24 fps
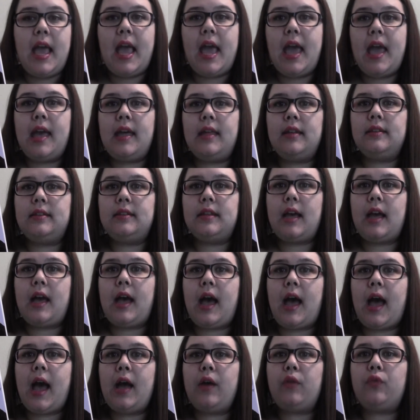and
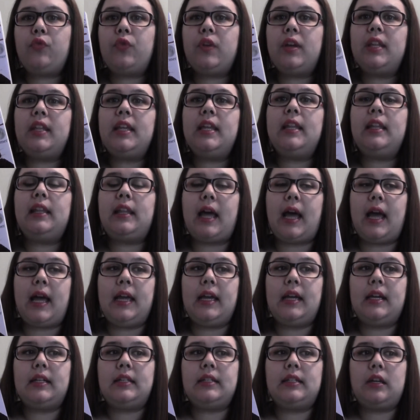I really
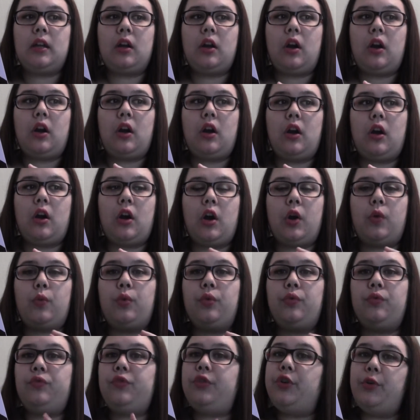liked her
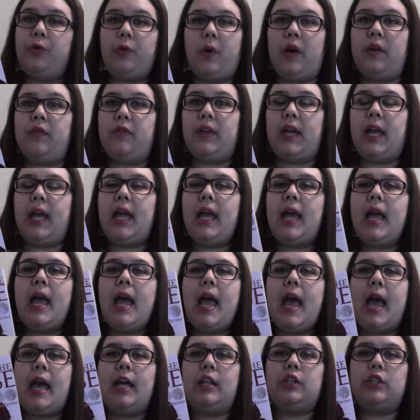review of it,
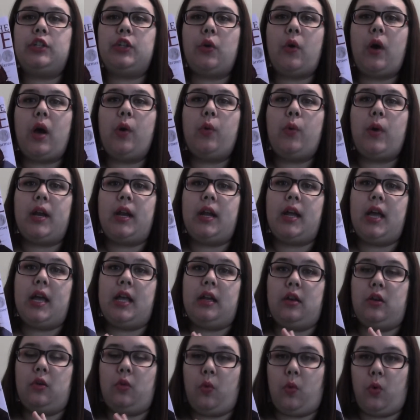and so I went
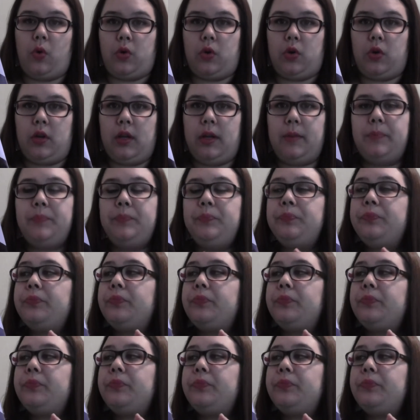ahead and ordered it.